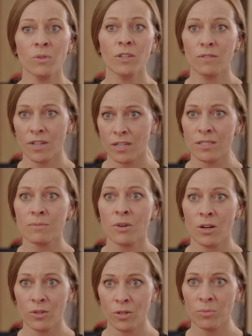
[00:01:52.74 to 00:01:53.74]
where you've got a
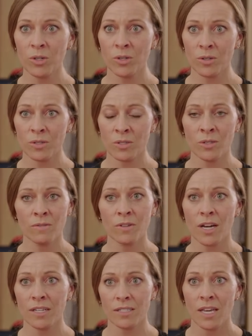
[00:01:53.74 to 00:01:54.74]
small group of girls and you've
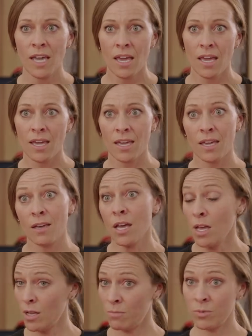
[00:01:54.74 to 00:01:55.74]
got a
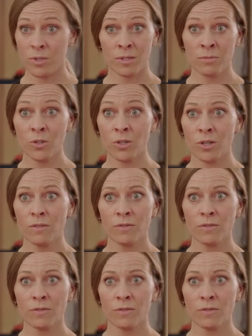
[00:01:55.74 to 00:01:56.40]
Muslim girl